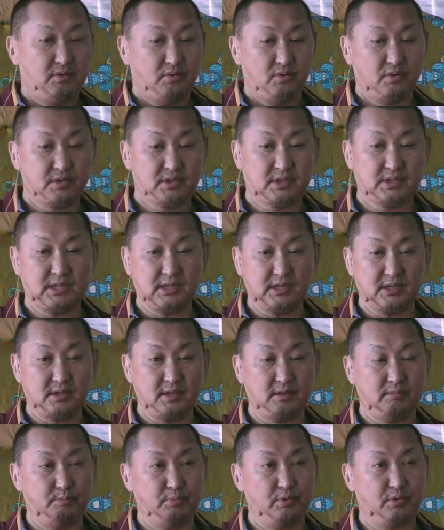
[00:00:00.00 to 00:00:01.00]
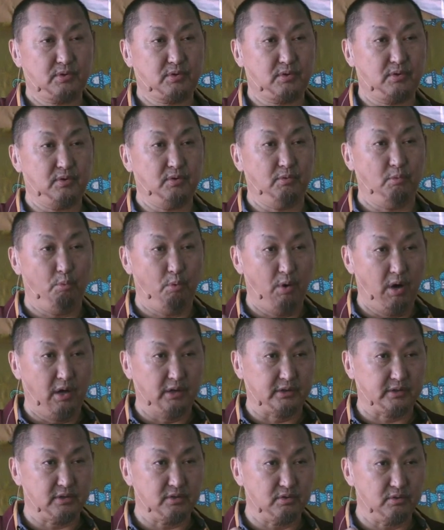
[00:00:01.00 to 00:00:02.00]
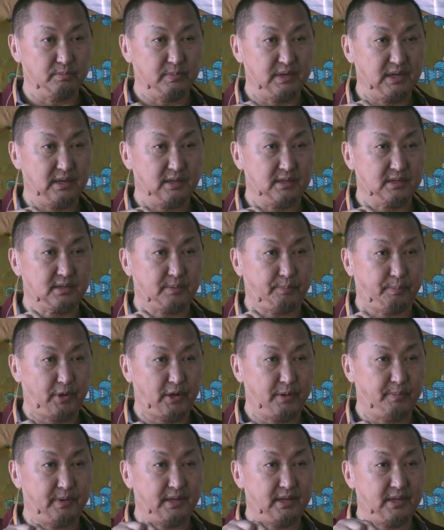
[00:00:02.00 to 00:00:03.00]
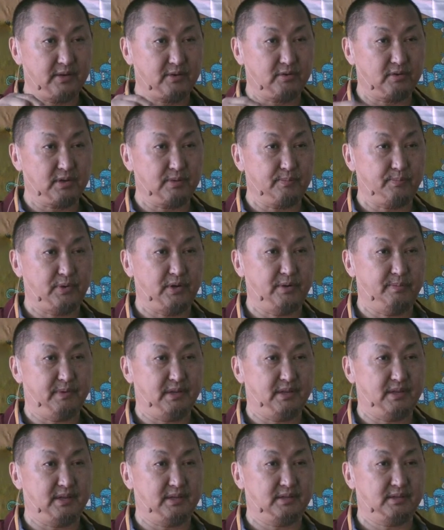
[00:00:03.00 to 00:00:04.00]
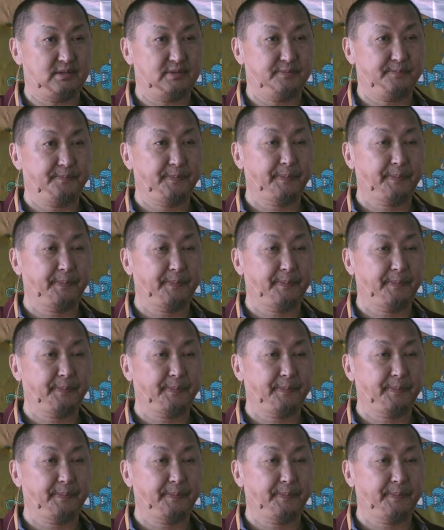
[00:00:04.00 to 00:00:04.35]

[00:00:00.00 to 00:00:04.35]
Or single book, or what you mean is permanent or impermanent?